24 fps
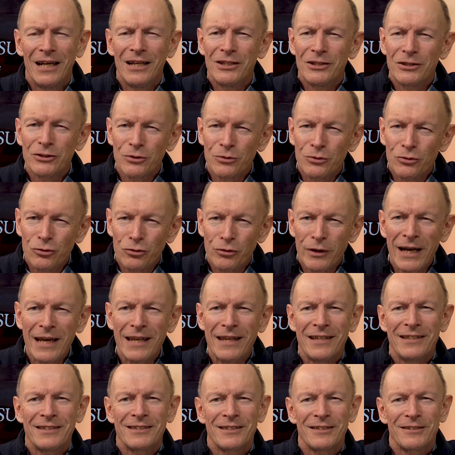So try
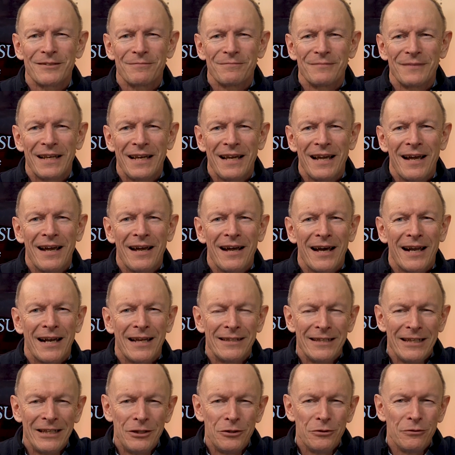this, and I
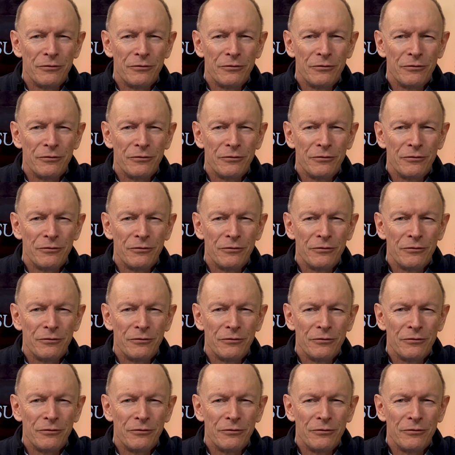think